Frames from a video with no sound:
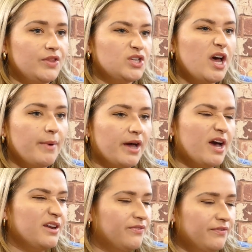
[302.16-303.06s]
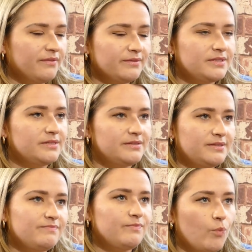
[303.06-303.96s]
the time I kind of
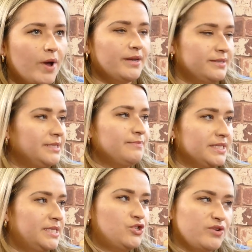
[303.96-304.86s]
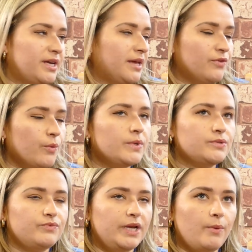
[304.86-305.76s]
went and did my teacher training, even though it
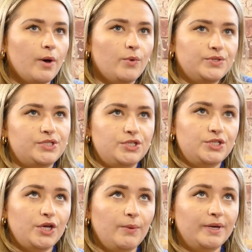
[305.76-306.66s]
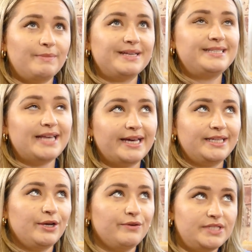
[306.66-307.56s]
wasn't really what I wanted to do. And in my
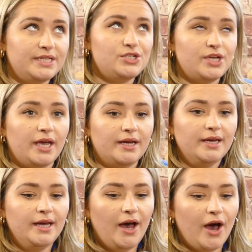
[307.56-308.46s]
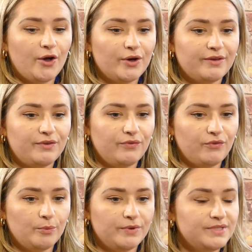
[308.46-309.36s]
second year of teaching, I got given a
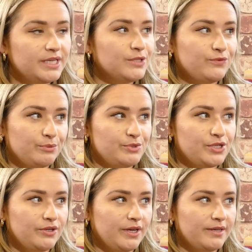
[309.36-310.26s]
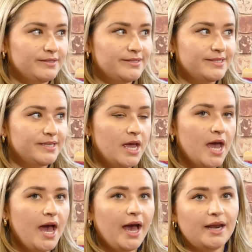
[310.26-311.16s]
form of sixth form students,
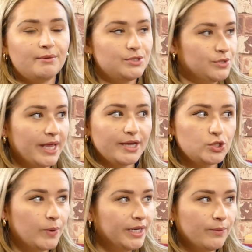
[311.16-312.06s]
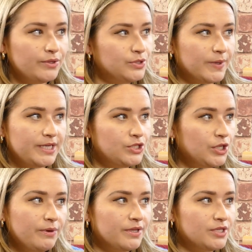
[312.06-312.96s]
and I was like 21,
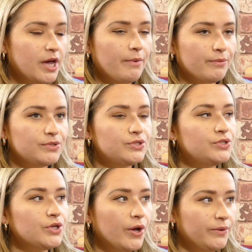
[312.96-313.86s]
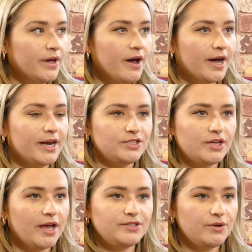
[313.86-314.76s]
22 at the time. I was so young, and I
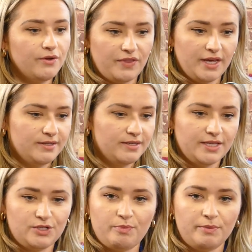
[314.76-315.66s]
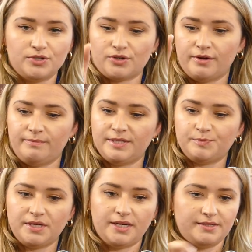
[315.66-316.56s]
don't know if they'd probably just gone, Miss
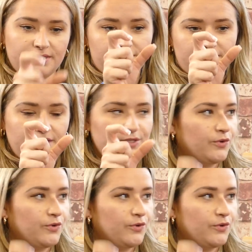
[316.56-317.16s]
Mendes, sixth